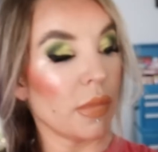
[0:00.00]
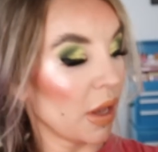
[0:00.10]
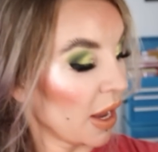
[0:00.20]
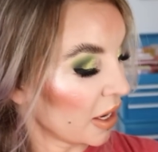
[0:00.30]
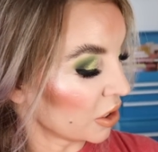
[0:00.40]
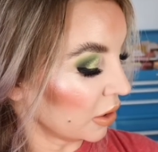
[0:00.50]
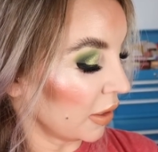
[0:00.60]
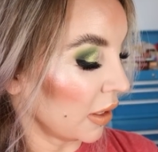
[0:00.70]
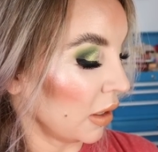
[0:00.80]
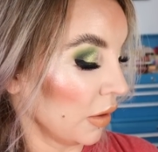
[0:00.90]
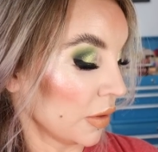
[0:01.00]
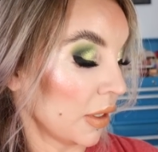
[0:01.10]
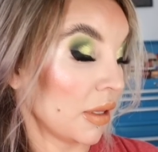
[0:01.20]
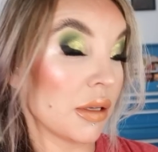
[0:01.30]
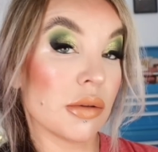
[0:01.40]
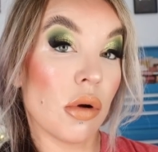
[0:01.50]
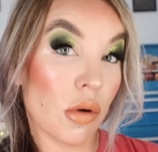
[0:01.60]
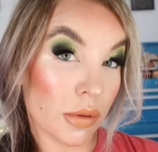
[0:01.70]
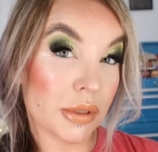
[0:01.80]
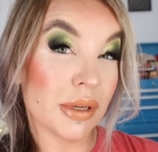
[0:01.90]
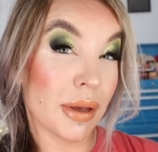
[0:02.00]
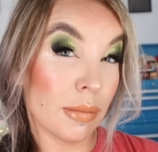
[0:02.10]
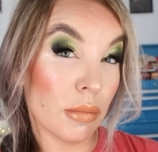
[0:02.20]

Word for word: I actually like colors like this all the time.